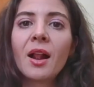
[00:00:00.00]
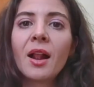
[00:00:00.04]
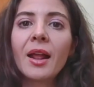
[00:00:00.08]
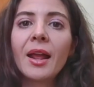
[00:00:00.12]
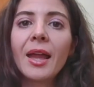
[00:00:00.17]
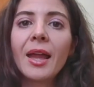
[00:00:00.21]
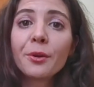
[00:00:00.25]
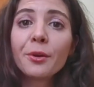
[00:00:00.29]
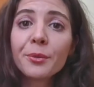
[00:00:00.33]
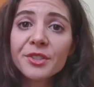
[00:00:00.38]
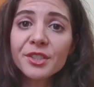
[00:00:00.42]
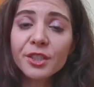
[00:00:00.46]

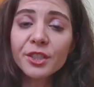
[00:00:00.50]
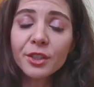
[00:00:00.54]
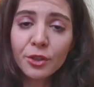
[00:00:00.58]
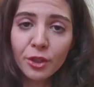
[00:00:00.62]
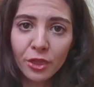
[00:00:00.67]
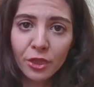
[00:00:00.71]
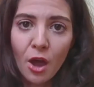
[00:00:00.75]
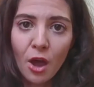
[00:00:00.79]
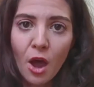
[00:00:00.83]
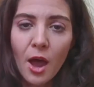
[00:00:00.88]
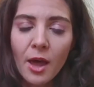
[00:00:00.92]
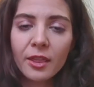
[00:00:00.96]
And it was a
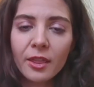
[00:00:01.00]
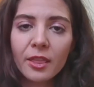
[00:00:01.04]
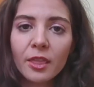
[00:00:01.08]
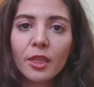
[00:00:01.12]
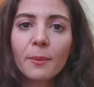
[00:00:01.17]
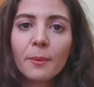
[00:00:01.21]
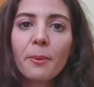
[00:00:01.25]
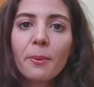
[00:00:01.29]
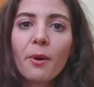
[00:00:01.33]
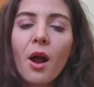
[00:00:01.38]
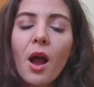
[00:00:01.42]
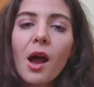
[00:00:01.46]
good thought.
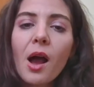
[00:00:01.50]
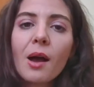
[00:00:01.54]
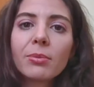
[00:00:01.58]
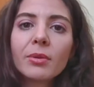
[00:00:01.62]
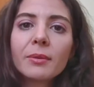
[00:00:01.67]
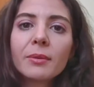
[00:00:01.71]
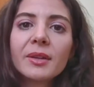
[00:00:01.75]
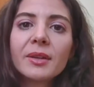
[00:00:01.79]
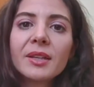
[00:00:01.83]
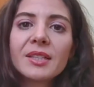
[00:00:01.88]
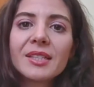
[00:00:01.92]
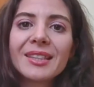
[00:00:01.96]
The
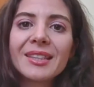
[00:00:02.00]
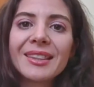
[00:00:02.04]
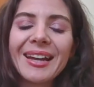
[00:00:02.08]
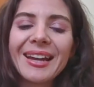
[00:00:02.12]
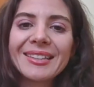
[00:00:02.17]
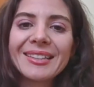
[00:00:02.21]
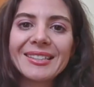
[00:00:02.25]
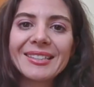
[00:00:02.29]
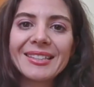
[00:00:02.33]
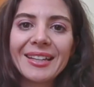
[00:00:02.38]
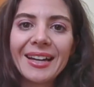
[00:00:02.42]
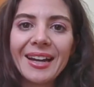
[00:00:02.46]
problem is
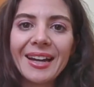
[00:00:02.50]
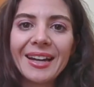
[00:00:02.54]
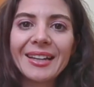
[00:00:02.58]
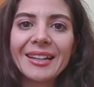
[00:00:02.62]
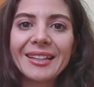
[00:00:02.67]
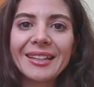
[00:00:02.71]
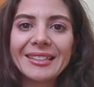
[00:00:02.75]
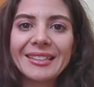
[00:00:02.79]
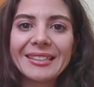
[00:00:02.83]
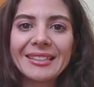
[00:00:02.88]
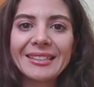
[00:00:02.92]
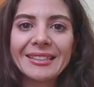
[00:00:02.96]
that's
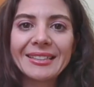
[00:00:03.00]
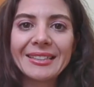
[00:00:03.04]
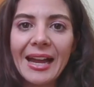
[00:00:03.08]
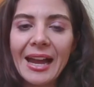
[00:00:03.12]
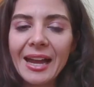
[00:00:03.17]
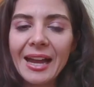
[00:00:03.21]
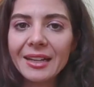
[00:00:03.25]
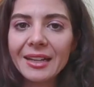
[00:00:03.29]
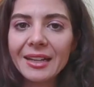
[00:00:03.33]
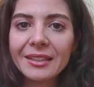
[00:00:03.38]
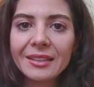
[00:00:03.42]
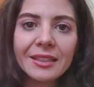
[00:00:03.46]
not
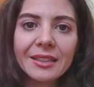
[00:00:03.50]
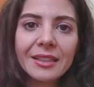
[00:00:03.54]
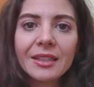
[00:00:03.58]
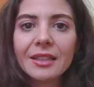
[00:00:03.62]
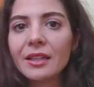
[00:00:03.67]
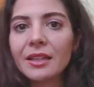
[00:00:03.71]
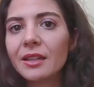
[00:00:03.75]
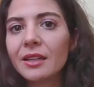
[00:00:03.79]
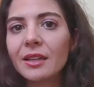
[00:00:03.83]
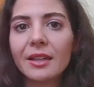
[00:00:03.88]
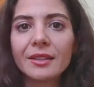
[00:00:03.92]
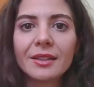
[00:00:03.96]

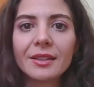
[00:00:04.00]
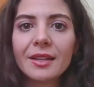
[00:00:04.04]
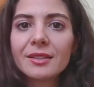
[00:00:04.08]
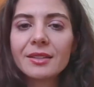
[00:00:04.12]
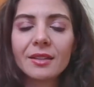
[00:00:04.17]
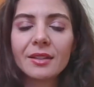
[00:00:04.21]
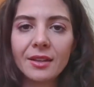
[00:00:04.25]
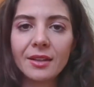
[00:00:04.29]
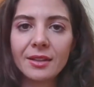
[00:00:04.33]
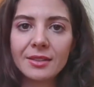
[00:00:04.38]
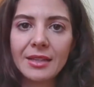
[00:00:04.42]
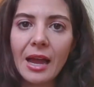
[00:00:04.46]
exactly, it
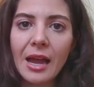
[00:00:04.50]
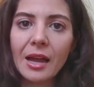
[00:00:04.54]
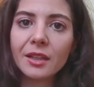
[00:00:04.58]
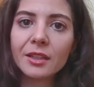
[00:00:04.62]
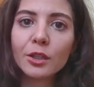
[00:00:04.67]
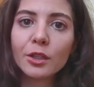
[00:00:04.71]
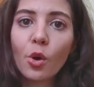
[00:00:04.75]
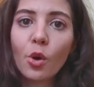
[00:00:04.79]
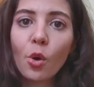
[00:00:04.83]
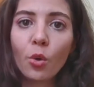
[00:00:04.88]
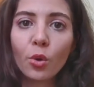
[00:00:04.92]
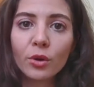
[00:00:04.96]
doesn't
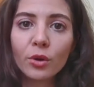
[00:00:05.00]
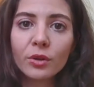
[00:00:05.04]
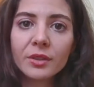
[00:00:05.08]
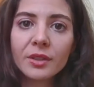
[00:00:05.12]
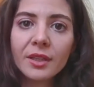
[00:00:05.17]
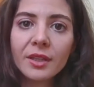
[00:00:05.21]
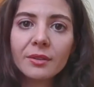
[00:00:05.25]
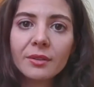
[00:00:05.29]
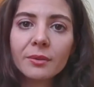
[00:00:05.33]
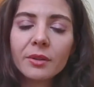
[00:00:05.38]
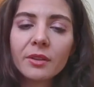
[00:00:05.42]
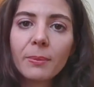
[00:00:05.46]
exactly
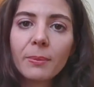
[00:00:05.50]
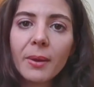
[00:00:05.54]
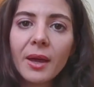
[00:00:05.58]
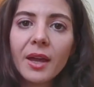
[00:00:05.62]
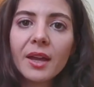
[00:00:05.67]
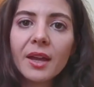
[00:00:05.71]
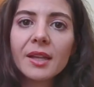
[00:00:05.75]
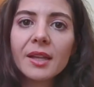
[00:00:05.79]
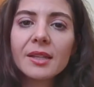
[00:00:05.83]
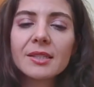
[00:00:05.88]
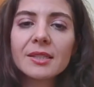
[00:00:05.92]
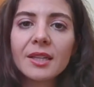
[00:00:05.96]
correlate with
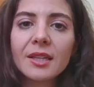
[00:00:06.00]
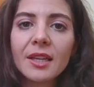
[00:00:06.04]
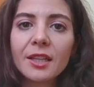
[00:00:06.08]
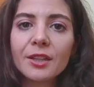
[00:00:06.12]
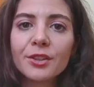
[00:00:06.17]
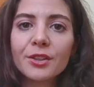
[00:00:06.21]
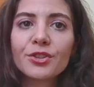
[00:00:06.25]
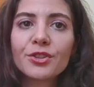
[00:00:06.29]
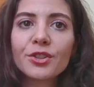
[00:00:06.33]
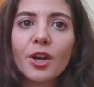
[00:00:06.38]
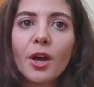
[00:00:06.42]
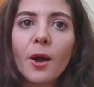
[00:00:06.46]
pets.
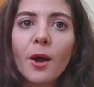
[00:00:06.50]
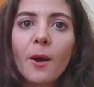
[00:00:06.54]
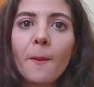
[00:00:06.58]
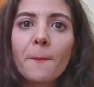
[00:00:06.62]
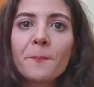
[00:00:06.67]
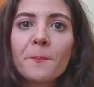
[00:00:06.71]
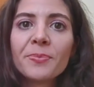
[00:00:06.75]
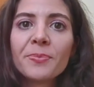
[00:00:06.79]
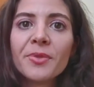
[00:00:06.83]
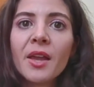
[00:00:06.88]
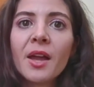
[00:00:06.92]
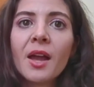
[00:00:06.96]
And
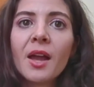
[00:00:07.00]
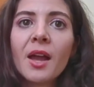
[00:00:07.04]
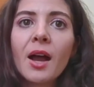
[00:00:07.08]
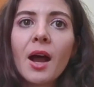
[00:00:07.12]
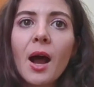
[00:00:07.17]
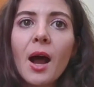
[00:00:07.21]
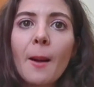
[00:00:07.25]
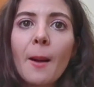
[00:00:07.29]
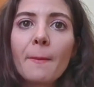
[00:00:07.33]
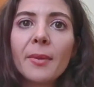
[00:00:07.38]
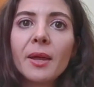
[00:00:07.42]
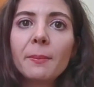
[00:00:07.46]
so,
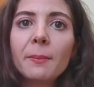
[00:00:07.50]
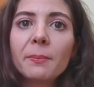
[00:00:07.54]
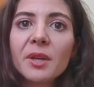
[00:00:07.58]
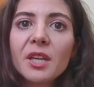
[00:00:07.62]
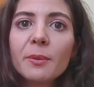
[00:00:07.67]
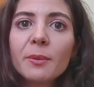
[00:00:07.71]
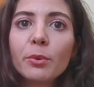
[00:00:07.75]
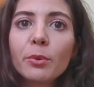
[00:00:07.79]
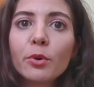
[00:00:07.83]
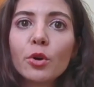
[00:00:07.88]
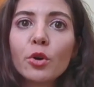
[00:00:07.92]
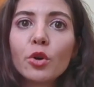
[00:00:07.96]
and
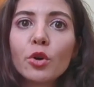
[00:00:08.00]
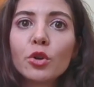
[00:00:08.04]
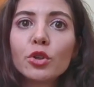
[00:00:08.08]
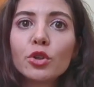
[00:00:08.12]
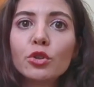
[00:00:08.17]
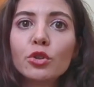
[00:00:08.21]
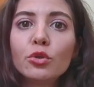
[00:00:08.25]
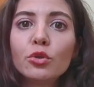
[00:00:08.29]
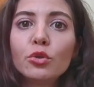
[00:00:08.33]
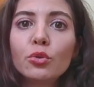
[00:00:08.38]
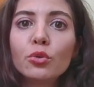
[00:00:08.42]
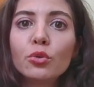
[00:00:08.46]
people, you